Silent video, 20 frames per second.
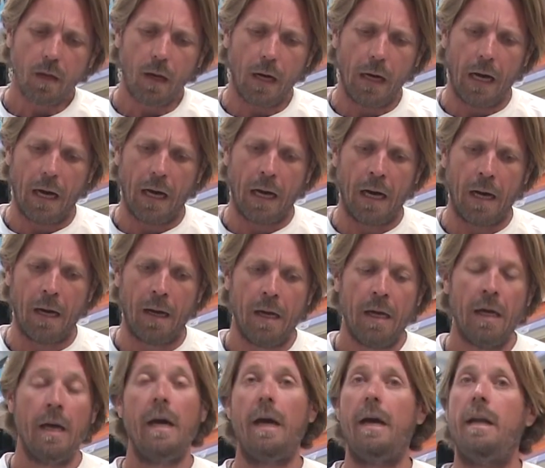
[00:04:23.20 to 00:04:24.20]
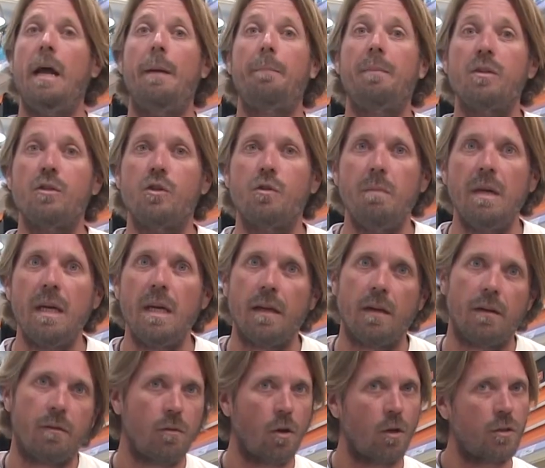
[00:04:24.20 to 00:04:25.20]
It happened to
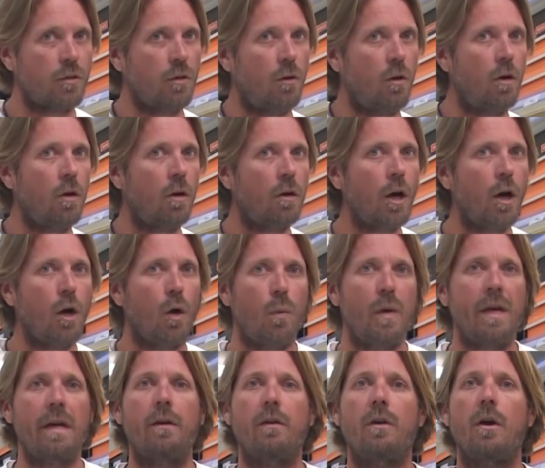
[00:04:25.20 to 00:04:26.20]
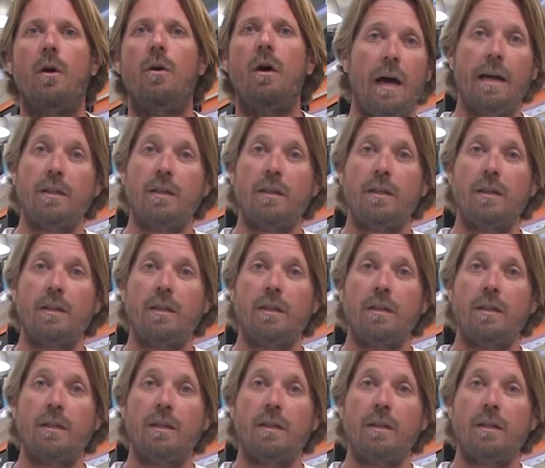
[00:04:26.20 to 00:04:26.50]
me not too long ago, a week ago.